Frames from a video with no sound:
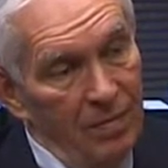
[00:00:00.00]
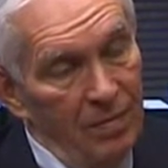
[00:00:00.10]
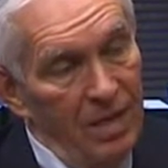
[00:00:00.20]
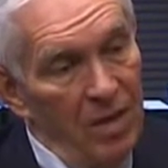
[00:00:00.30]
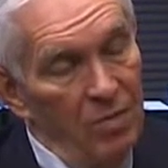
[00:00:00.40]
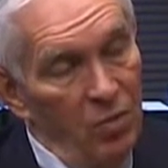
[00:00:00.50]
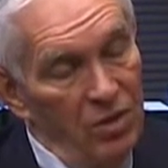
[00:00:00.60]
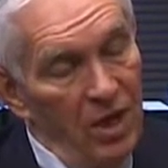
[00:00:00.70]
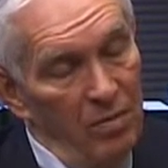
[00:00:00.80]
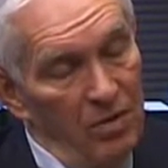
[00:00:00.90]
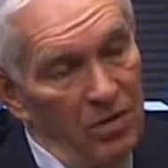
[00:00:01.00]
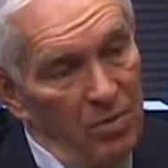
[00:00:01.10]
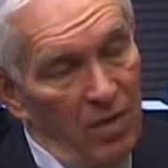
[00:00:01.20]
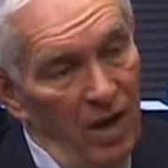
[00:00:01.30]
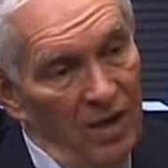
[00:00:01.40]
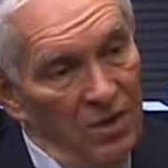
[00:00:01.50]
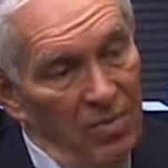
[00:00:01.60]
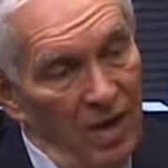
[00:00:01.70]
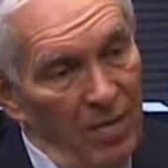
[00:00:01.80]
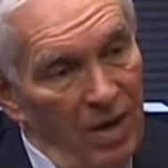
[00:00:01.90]
good. Which came as a surprise to
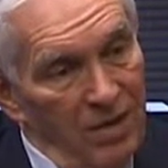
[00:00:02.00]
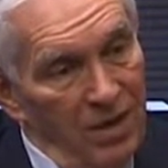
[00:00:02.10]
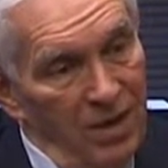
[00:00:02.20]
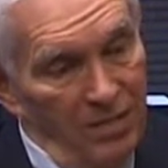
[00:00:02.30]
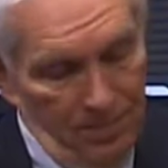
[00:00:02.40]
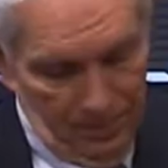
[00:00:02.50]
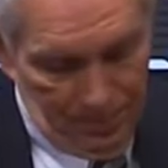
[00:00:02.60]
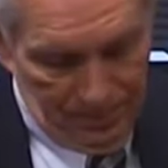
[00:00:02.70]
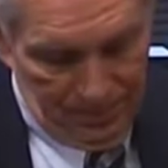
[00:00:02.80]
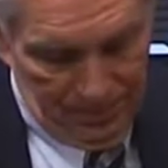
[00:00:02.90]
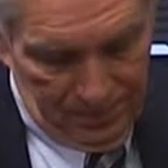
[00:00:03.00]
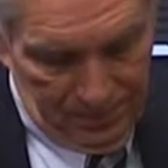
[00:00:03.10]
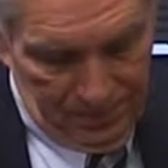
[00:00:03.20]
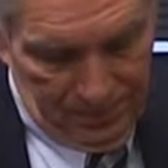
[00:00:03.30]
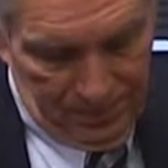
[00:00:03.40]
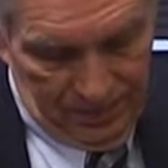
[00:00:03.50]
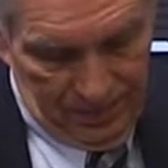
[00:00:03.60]
me, I might say. When did